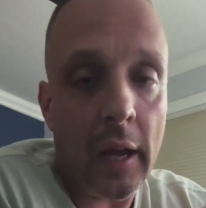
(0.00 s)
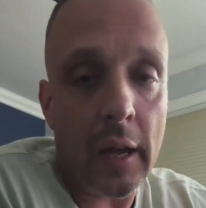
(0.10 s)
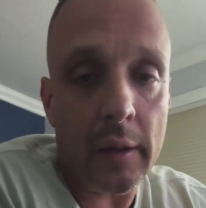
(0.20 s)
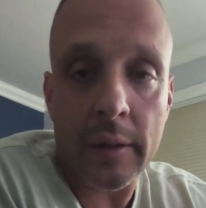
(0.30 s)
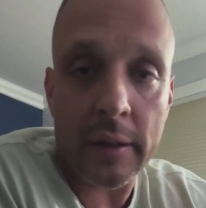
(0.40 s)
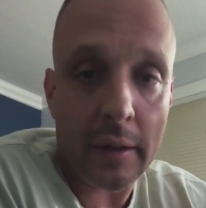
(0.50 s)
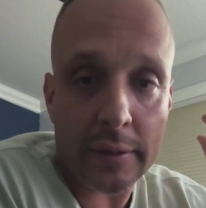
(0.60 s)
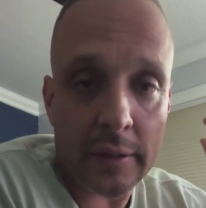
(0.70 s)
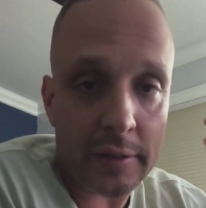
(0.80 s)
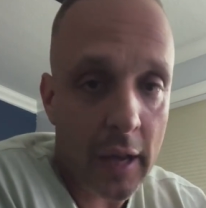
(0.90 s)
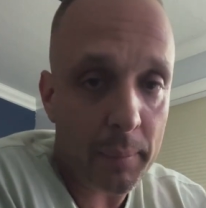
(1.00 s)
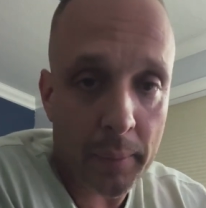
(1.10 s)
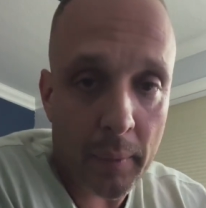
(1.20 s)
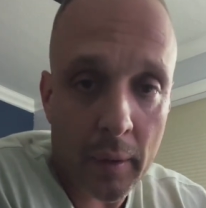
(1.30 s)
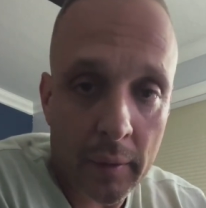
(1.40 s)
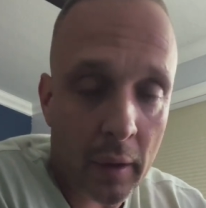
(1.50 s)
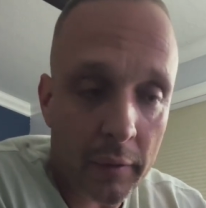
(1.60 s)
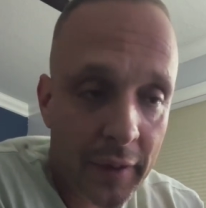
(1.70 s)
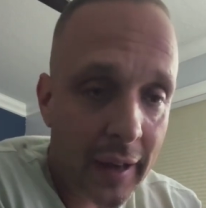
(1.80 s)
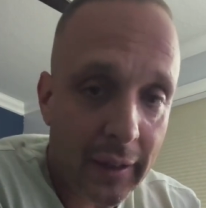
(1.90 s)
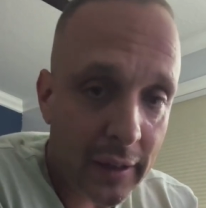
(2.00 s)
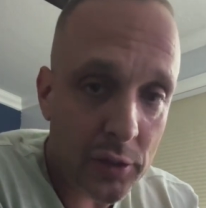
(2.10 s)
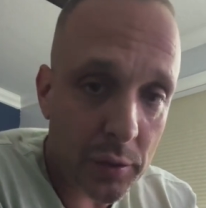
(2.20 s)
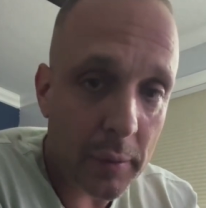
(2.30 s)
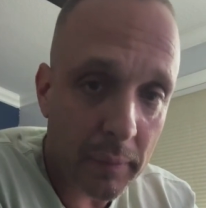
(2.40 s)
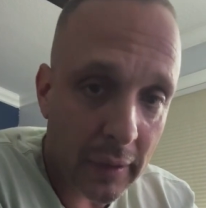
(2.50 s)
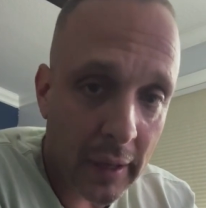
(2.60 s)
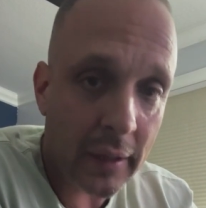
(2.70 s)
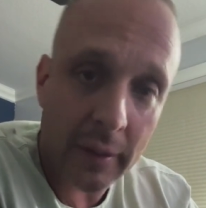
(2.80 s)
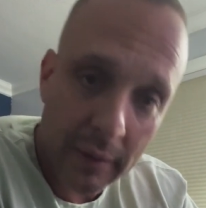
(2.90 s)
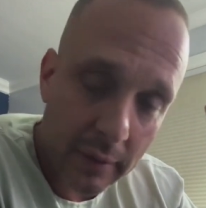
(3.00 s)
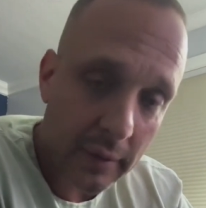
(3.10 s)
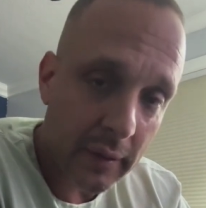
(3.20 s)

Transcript: And at the top of that link tree link,